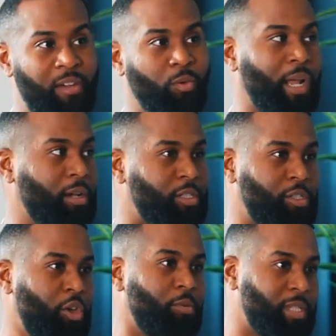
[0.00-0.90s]
Everyone else
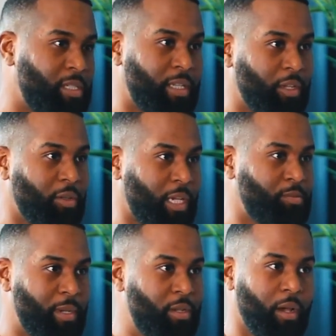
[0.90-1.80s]
assumes there's a deal
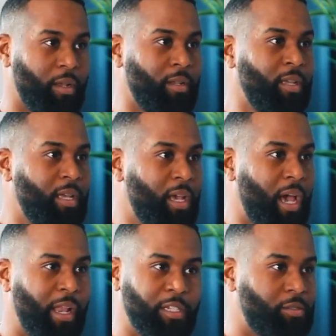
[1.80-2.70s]
that's been done
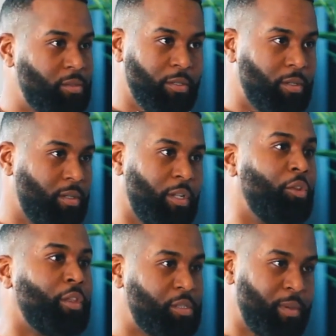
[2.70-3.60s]
and it's
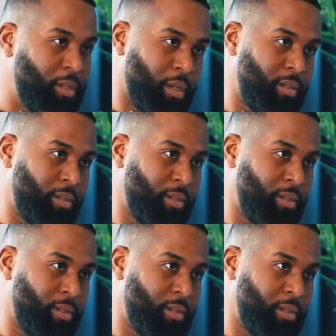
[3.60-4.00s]
nothing's been done.